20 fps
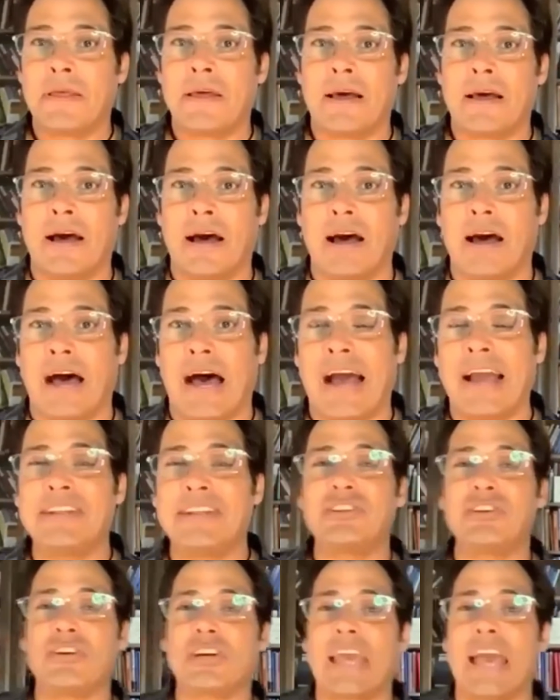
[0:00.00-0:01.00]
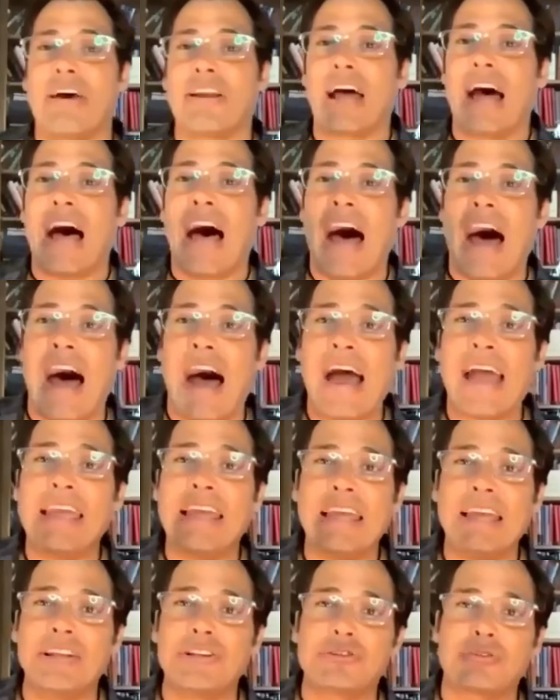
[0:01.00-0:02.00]
I took out a high
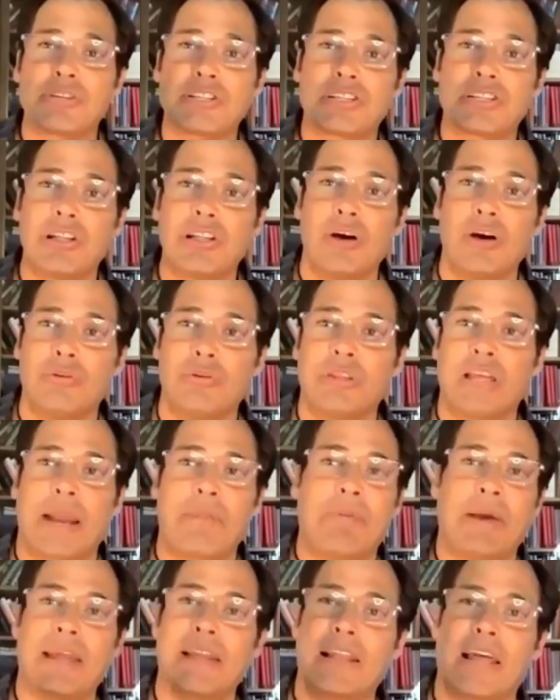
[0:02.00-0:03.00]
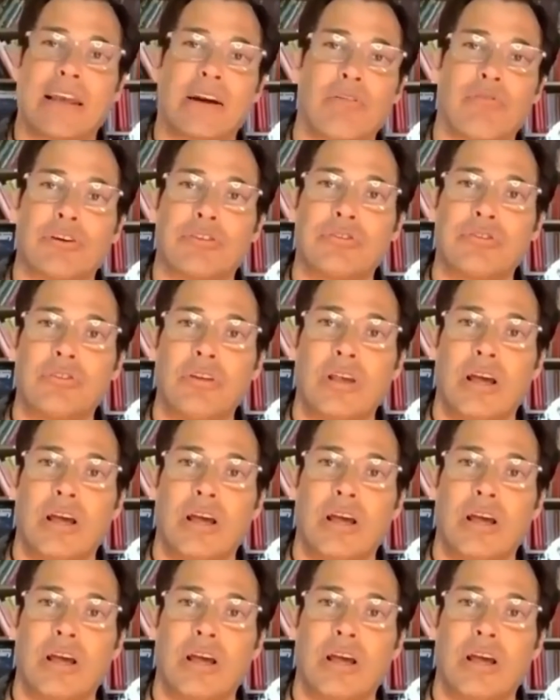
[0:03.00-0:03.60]
interest loan that I paid like over